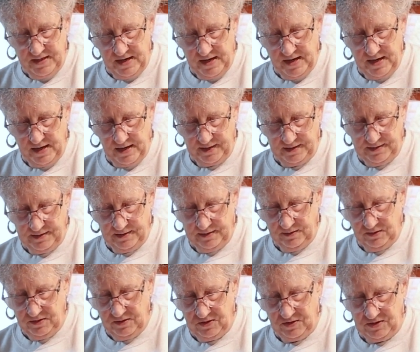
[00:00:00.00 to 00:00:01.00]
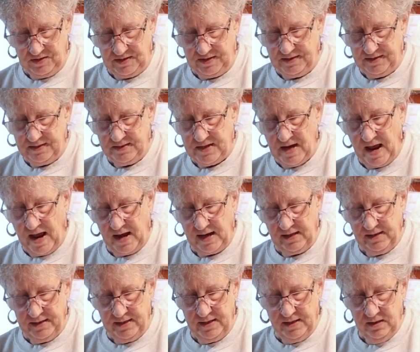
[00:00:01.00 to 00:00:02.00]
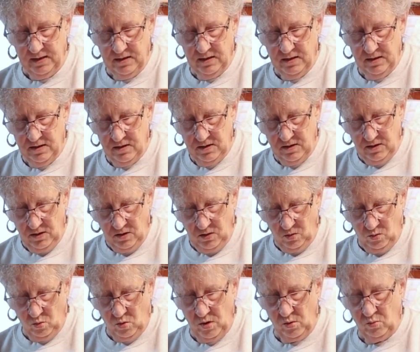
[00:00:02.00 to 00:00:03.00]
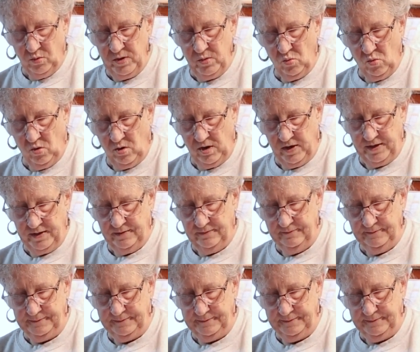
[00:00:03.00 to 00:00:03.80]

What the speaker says: the eggs, which is exactly what we wanted.